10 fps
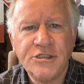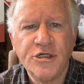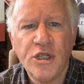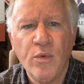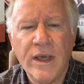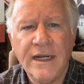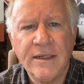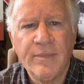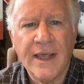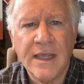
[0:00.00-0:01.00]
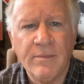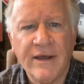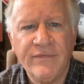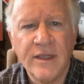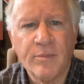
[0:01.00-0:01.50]
are you willing to pay
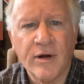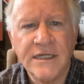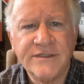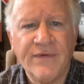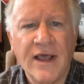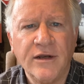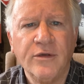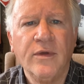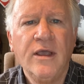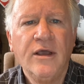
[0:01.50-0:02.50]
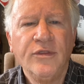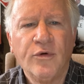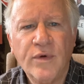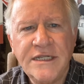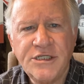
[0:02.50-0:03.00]
above the appraised value? The
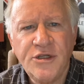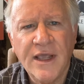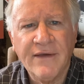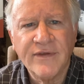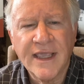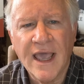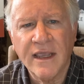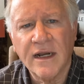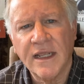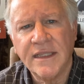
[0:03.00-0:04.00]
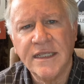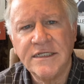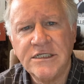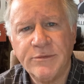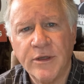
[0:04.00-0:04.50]
reason you have to calculate
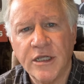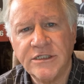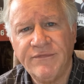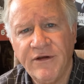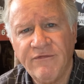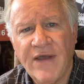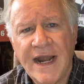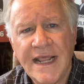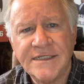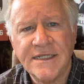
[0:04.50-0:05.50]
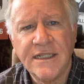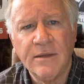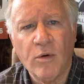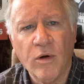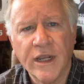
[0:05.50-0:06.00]
this is because if you're financing the
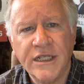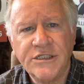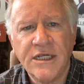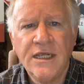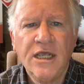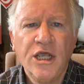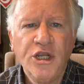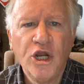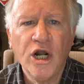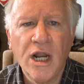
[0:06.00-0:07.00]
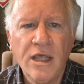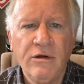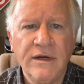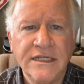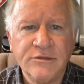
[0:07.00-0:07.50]
mortgage, your
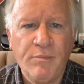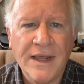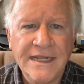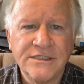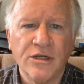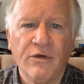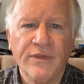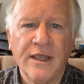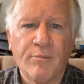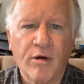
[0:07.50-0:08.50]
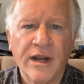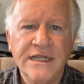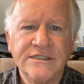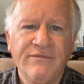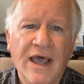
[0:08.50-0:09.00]
loan is based on the
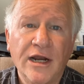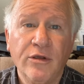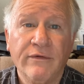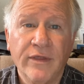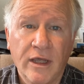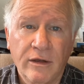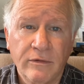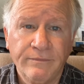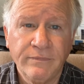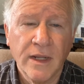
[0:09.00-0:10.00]
appraised value of the home.